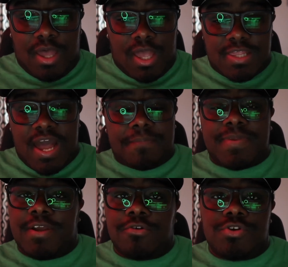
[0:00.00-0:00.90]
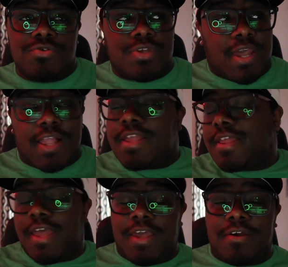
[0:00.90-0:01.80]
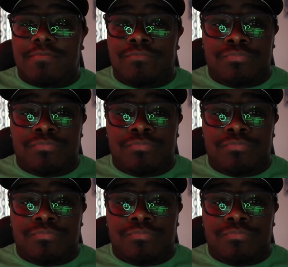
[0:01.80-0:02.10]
adopting or using anything